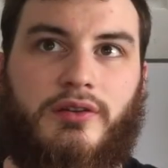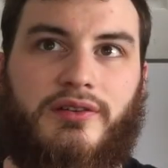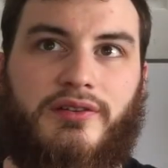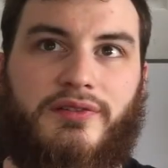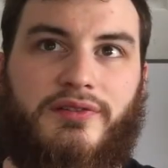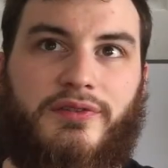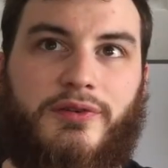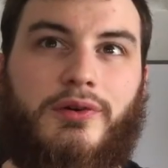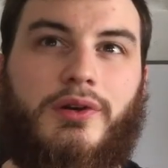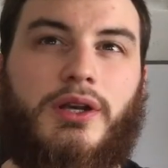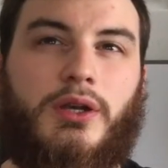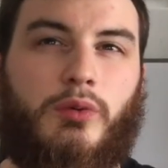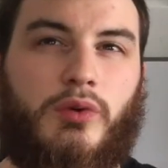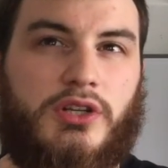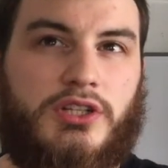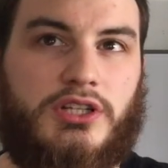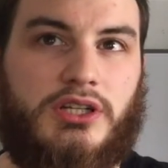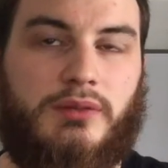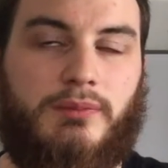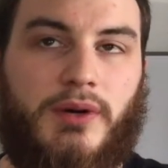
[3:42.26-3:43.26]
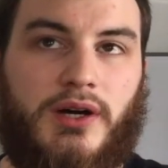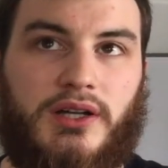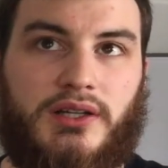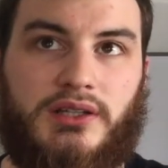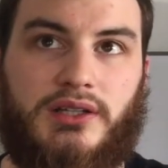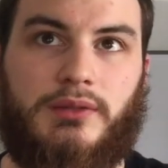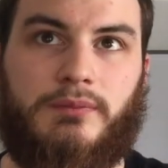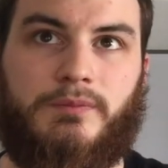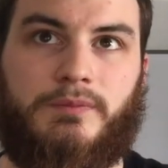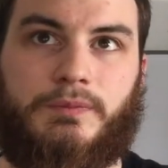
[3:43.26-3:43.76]
For a rigid
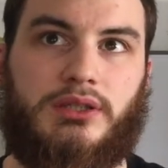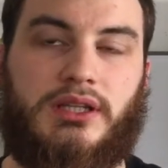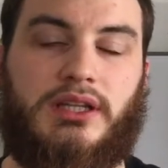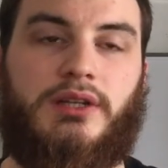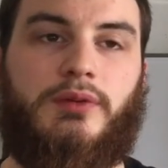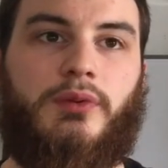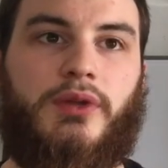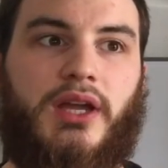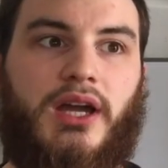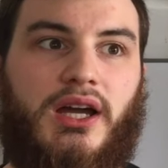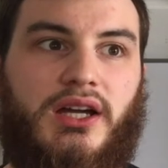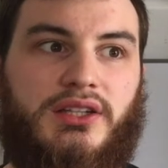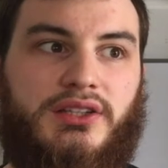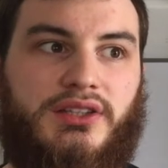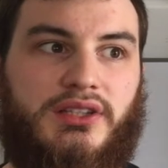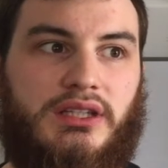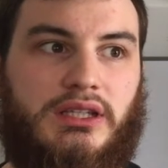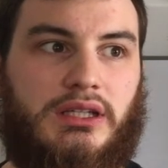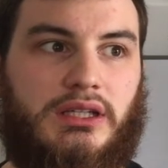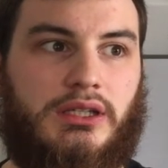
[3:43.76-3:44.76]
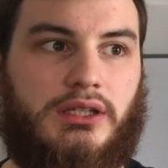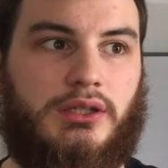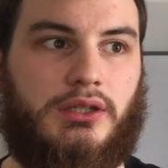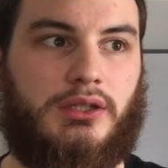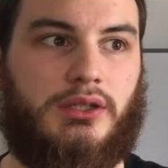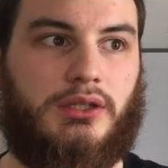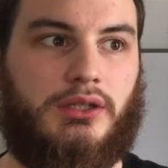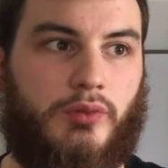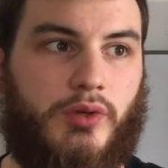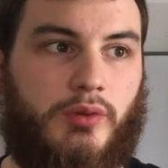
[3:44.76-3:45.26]
body, like we had
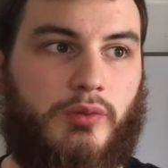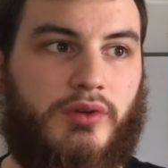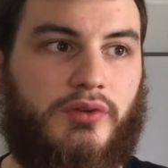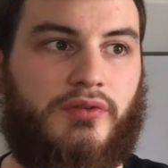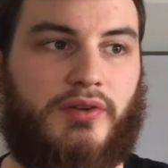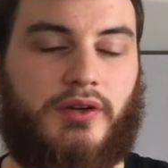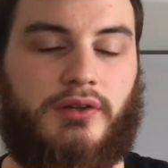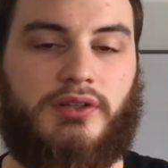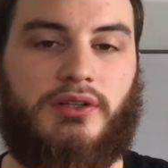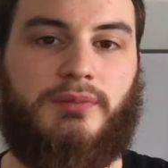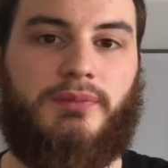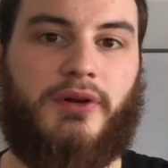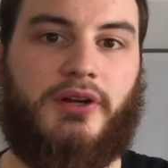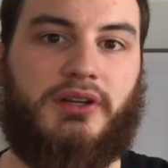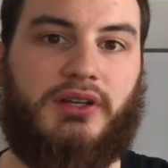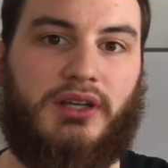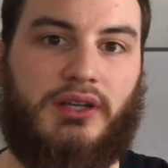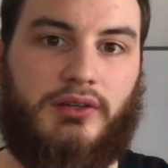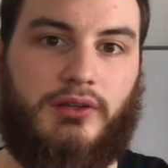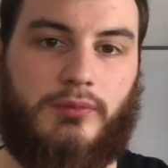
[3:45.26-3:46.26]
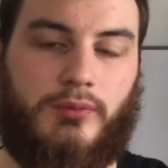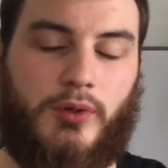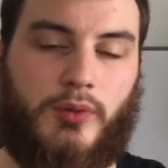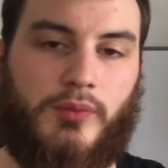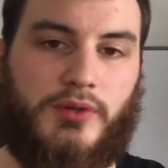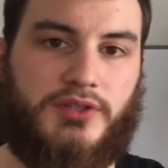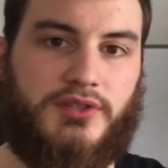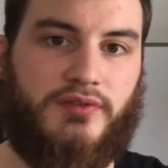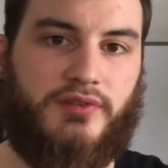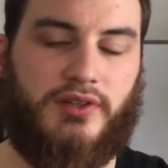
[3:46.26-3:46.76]
when we found in part 9 the
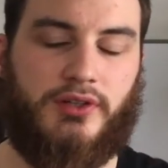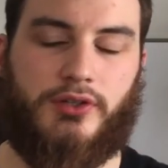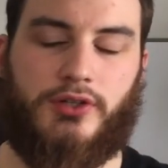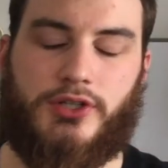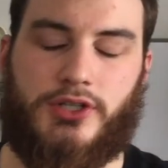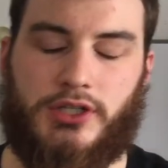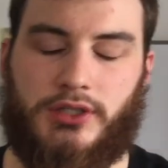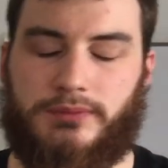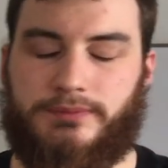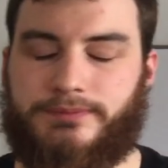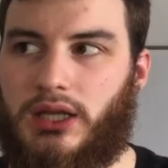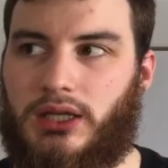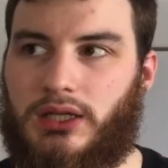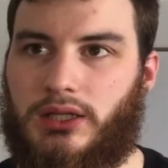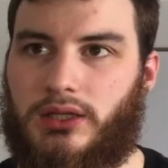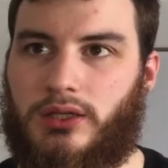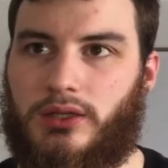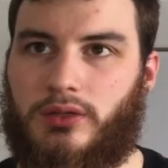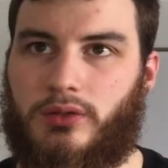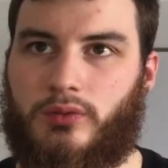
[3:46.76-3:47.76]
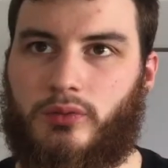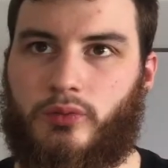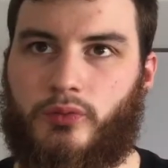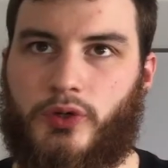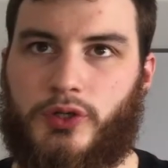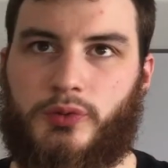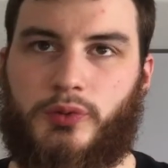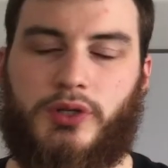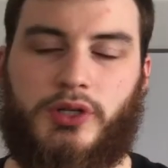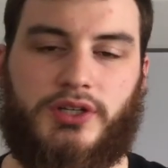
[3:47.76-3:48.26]
moments of inertia, and
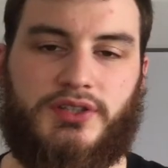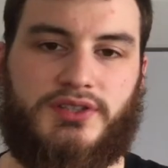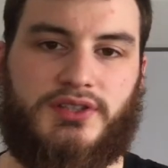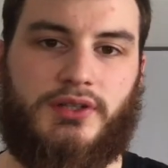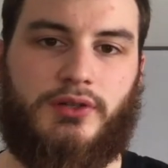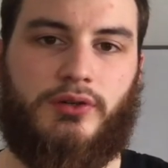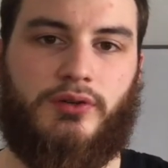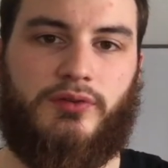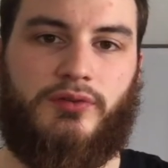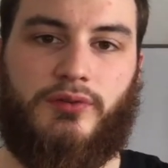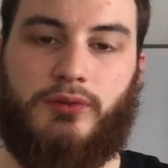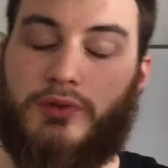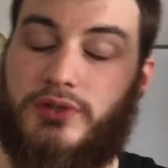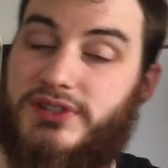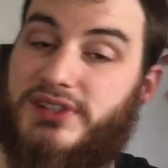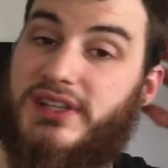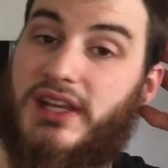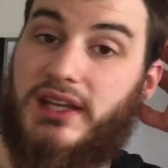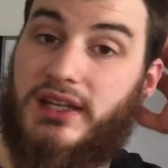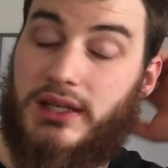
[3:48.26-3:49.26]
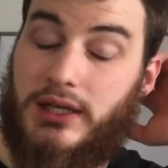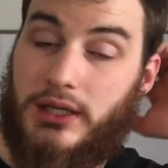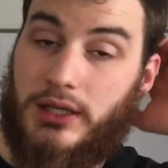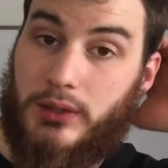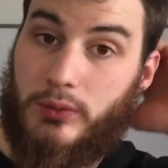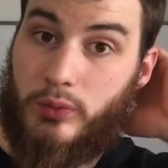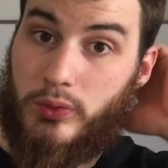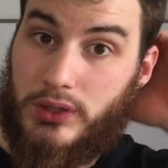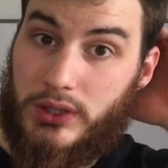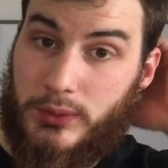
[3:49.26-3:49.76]
what we consider for static
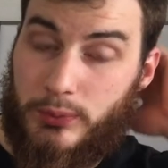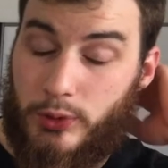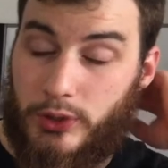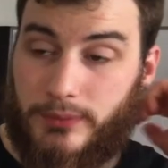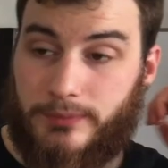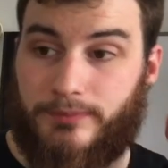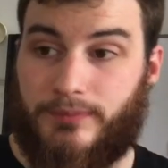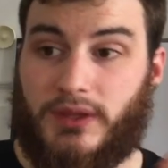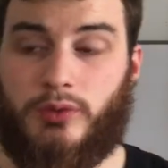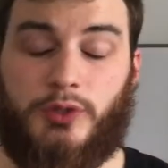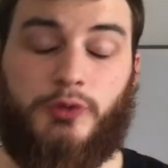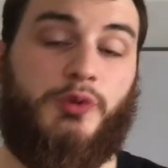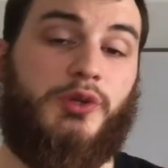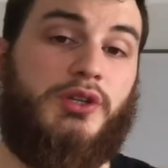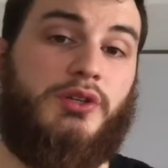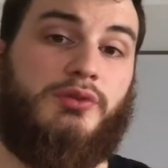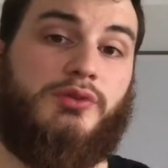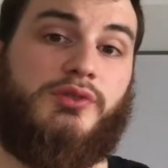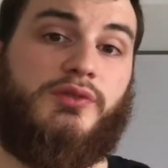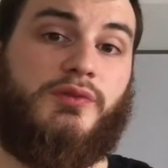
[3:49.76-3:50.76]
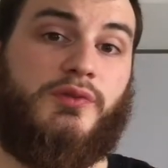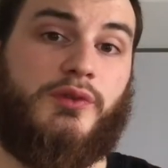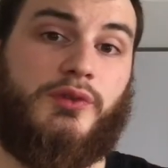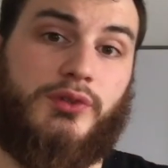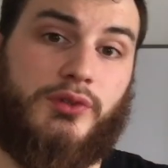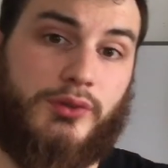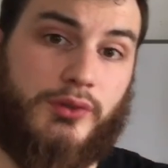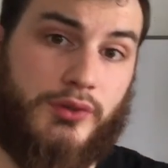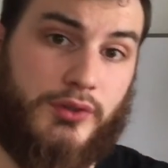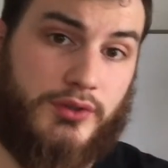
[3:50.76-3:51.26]
equilibrium, what we used for
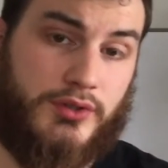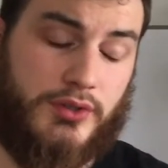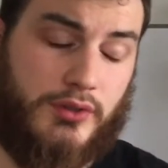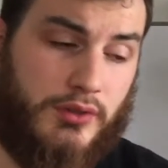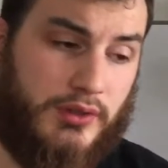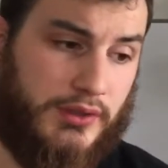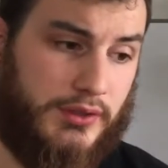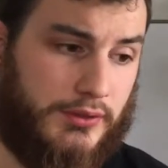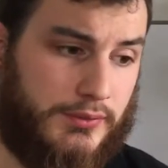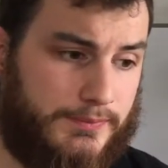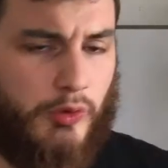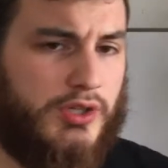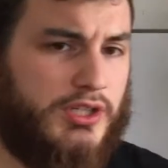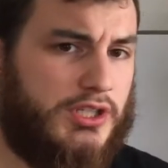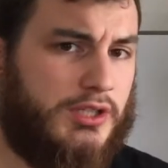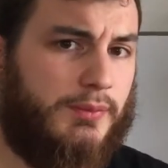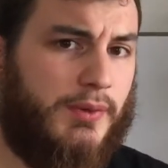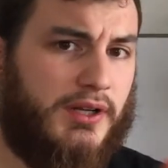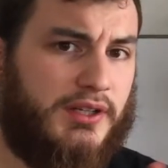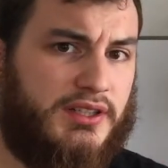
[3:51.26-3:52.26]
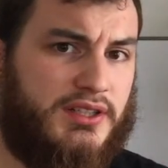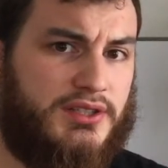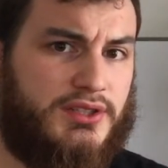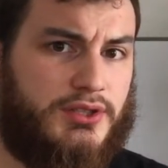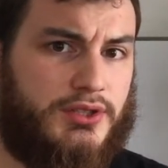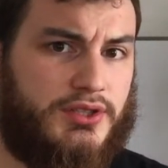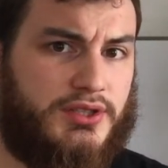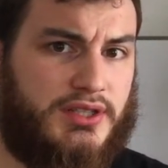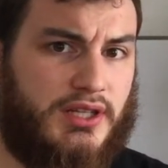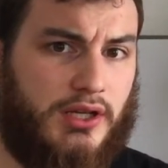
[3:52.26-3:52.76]
torques earlier, a rigid body is
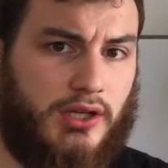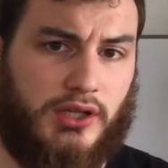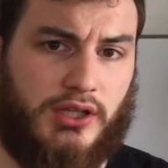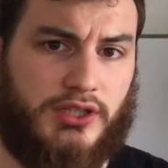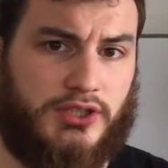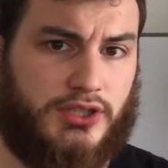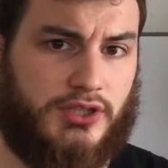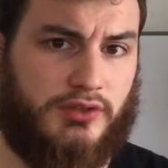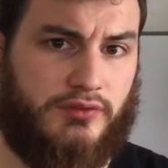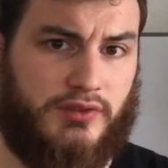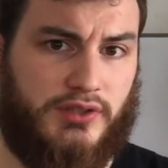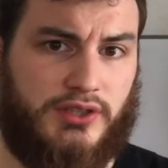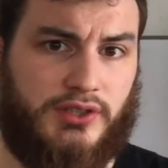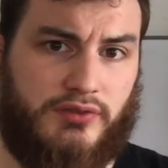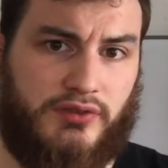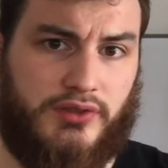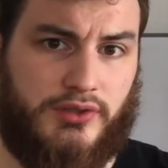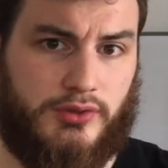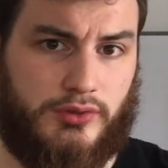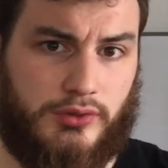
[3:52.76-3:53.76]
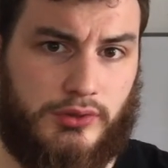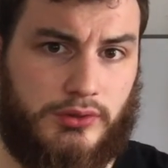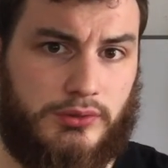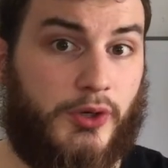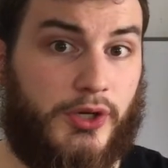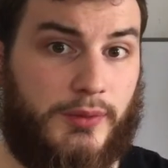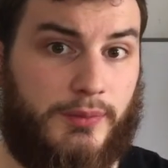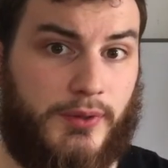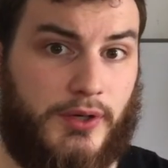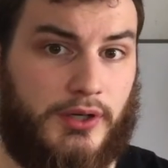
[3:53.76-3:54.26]
just a collection of individual
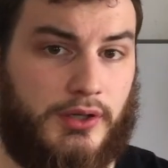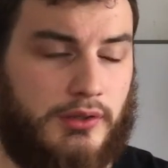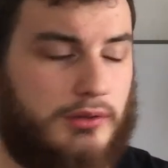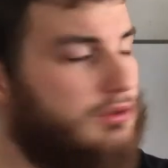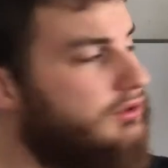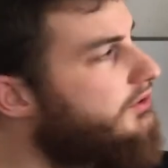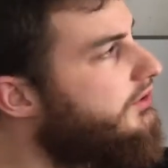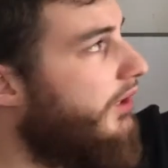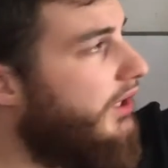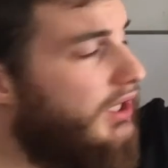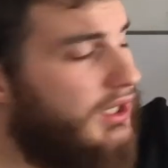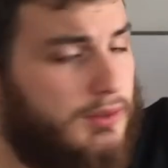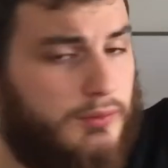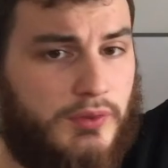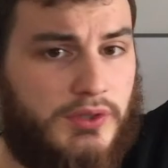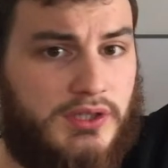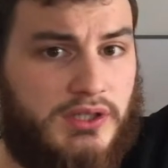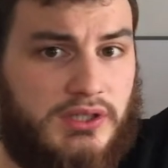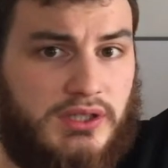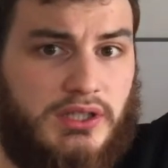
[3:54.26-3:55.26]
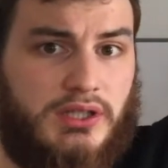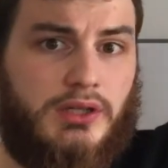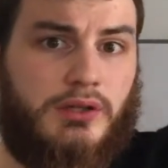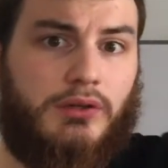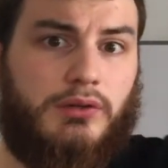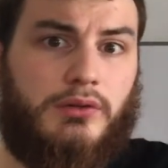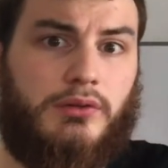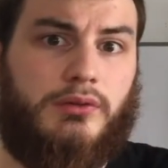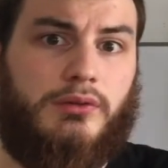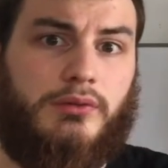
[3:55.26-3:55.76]
point particles. What I had written
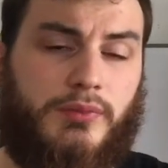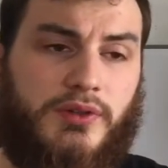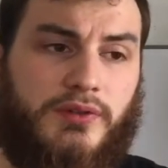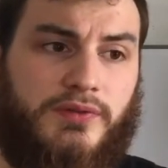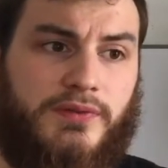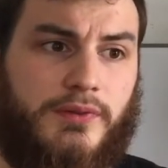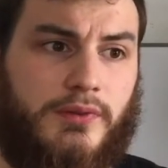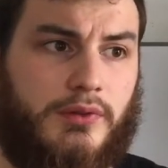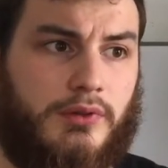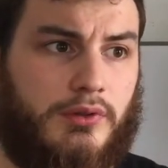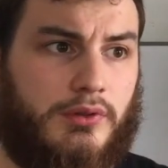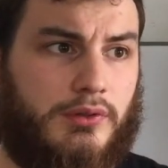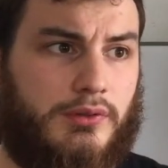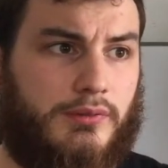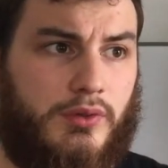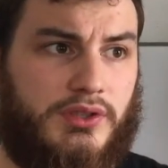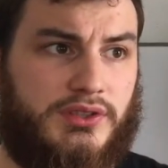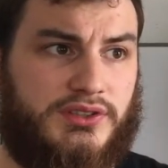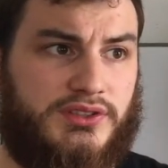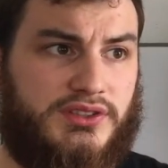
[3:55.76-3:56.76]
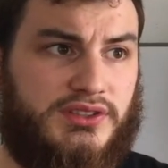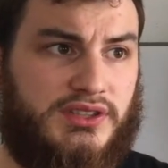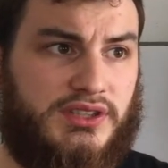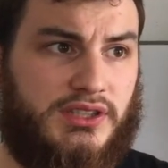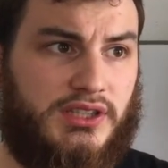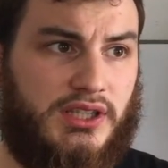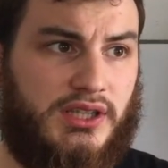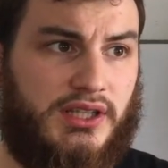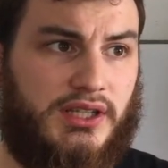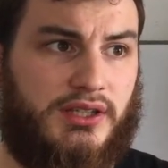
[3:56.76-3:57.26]
here before was
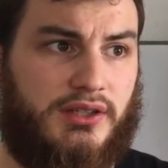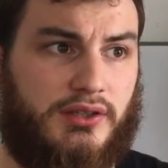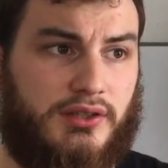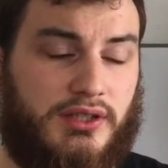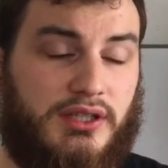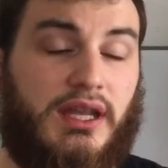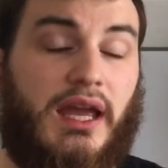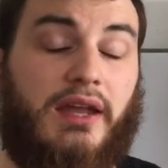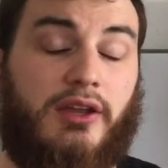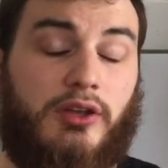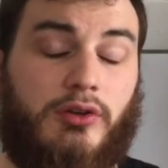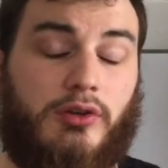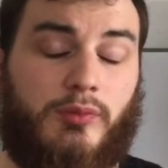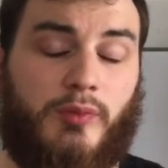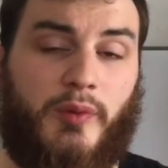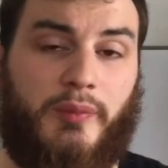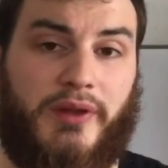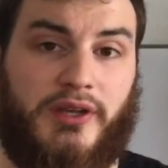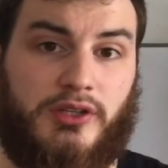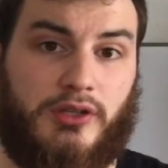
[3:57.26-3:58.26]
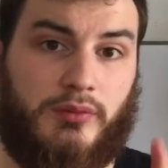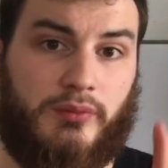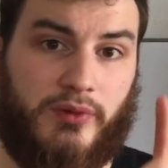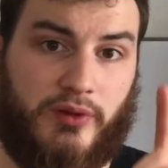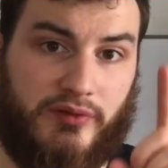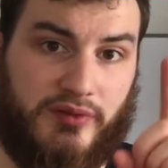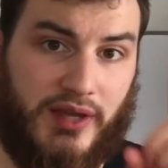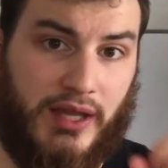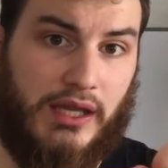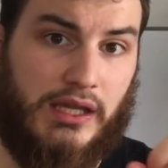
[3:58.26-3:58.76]
the angular momentum
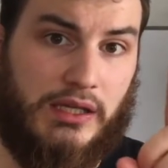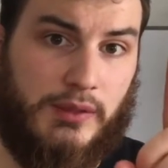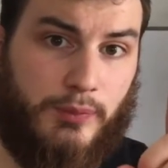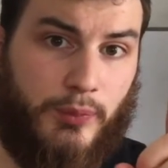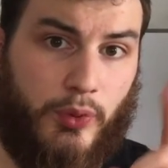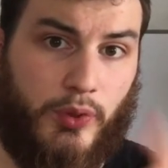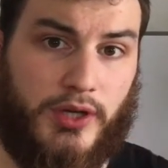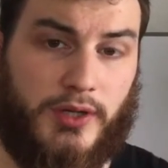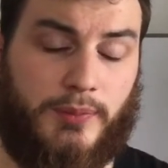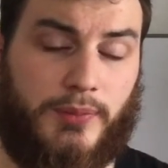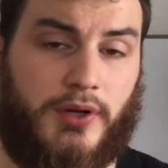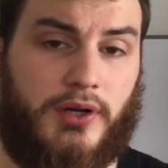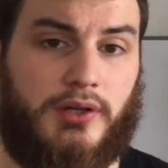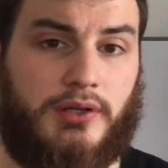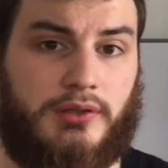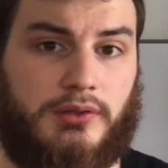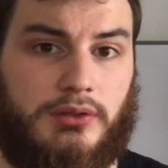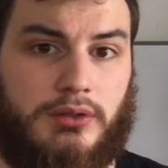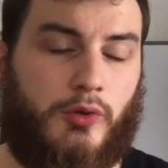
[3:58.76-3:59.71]
of a point particle.